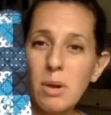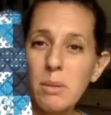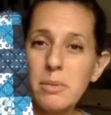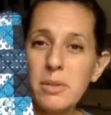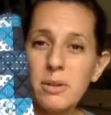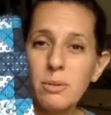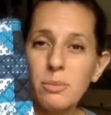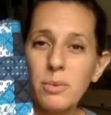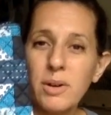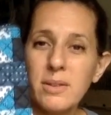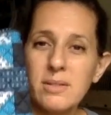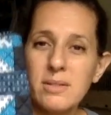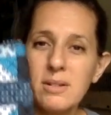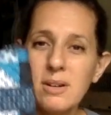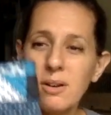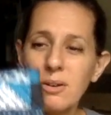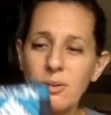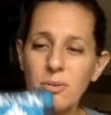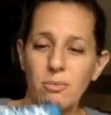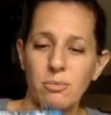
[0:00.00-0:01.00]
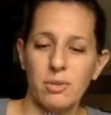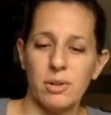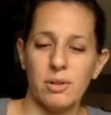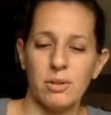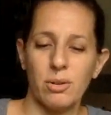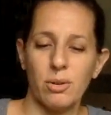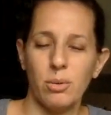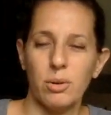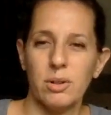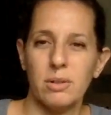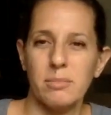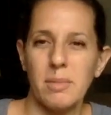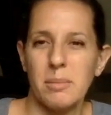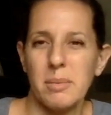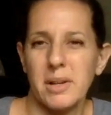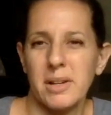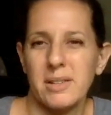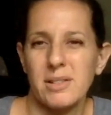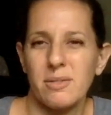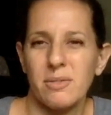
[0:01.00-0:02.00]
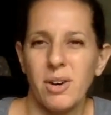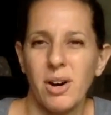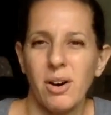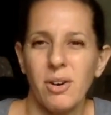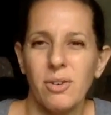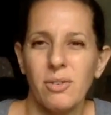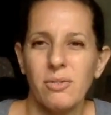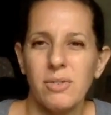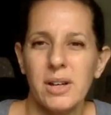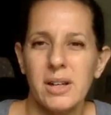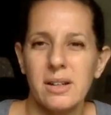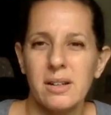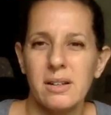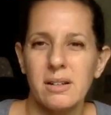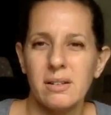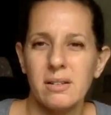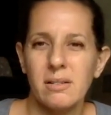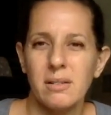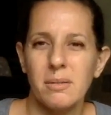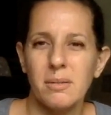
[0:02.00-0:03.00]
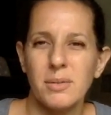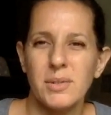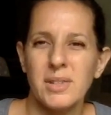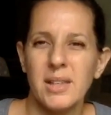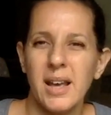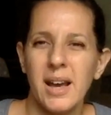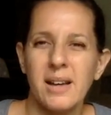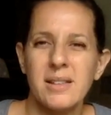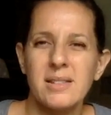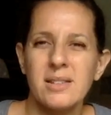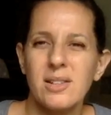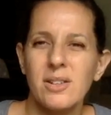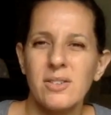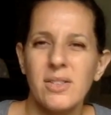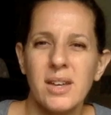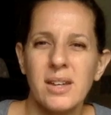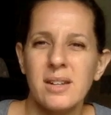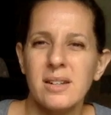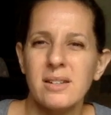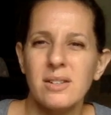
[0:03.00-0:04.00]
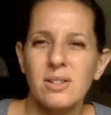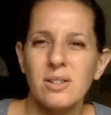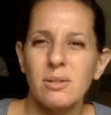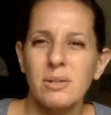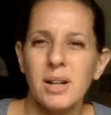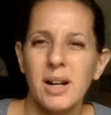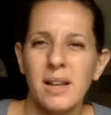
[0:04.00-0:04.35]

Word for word: Maybe there was no real quilt, maybe because of COVID, or it was last year they didn't do it.